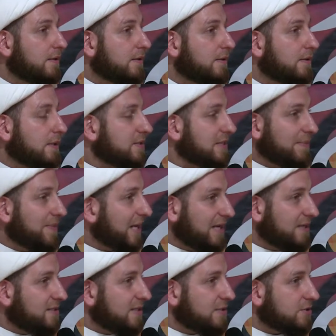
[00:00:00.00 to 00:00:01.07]
Does that make any
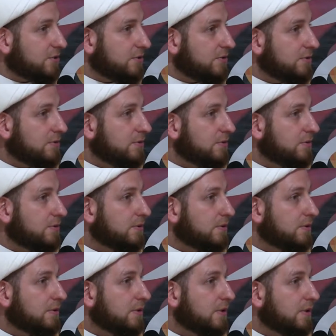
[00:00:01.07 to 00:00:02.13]
sense to you?
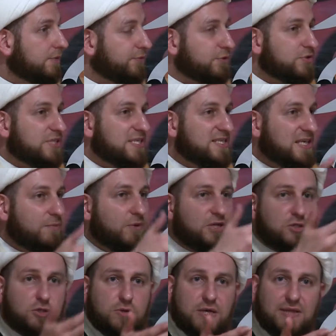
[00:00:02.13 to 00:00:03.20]
If you see someone
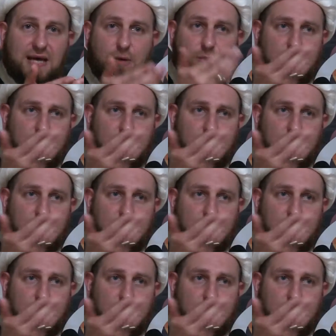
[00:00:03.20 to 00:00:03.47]
doing that,